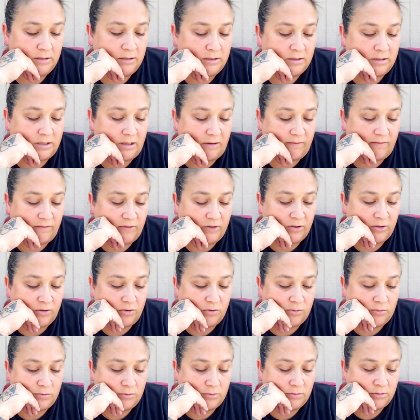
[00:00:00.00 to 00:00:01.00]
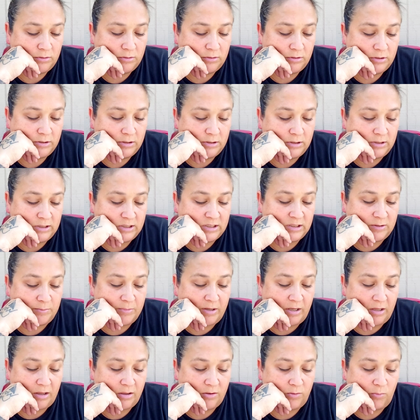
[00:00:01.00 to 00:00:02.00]
Syville
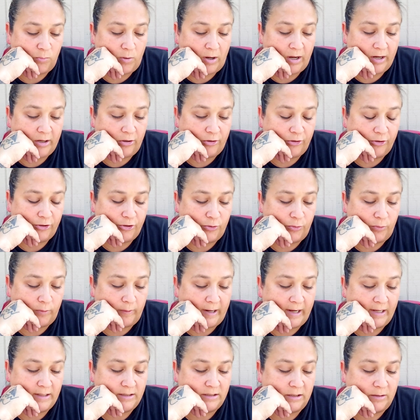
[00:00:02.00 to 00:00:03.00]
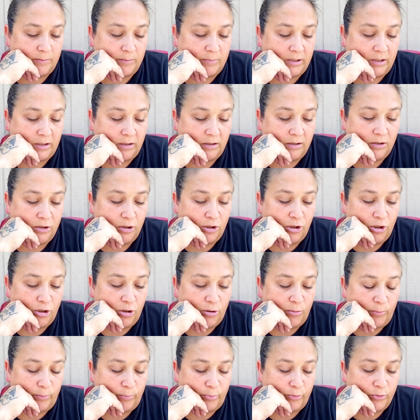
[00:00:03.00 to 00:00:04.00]
Smith, why are you harassing me?
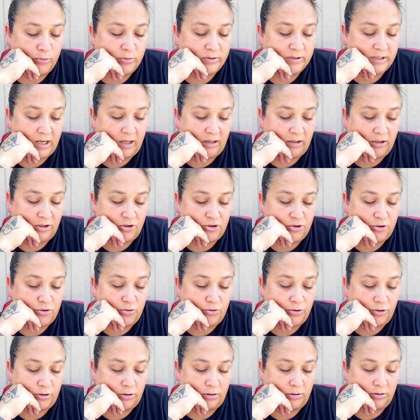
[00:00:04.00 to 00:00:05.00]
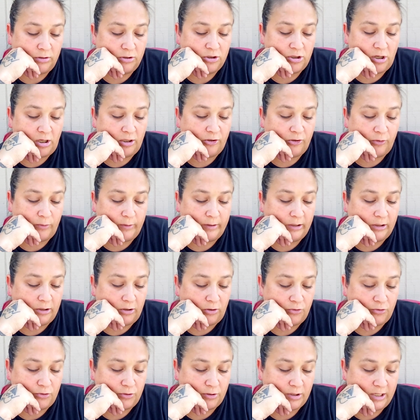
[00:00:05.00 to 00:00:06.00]
Bruce Kelly Jr., shot during an
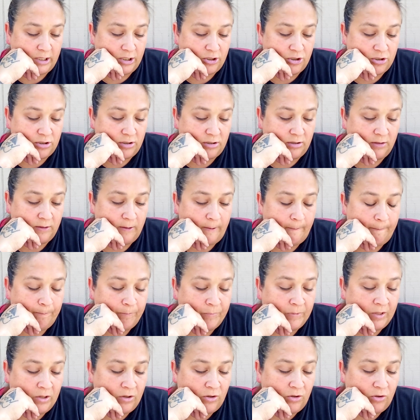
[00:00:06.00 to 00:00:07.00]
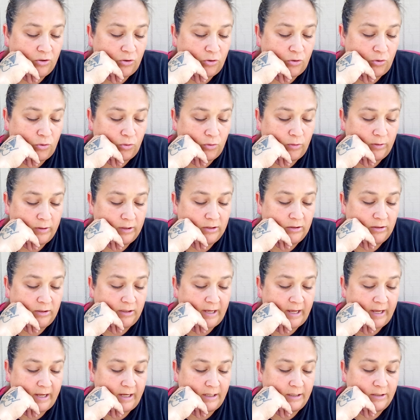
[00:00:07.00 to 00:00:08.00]
altercation. Corin
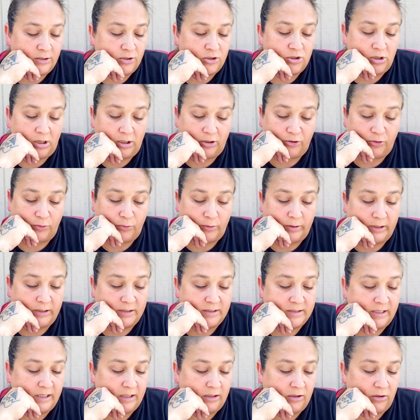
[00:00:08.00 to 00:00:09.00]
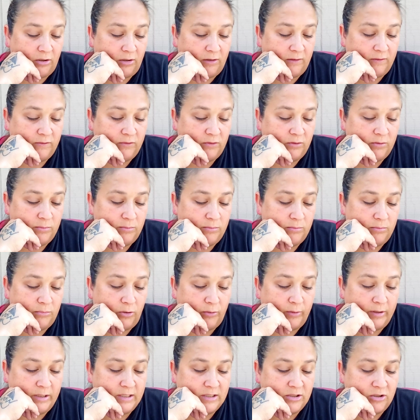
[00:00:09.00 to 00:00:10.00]
Gaines shot during a standoff.
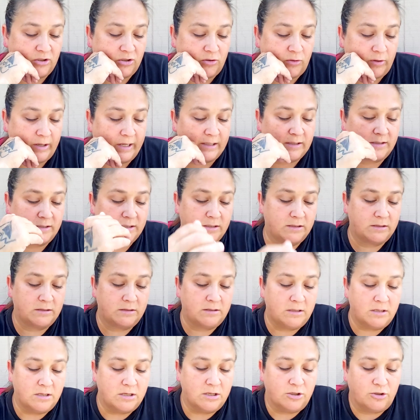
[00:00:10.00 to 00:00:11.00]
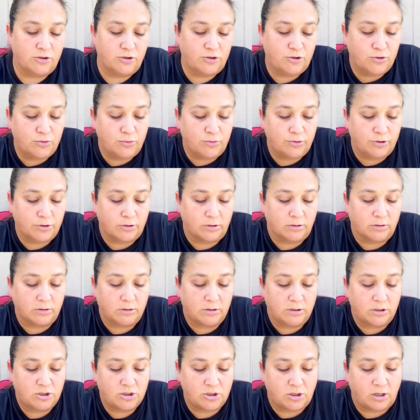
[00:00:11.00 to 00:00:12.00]
Maurice Granton Jr.
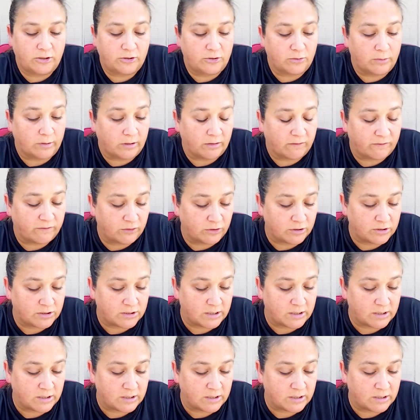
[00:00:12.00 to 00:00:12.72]
shot during a foot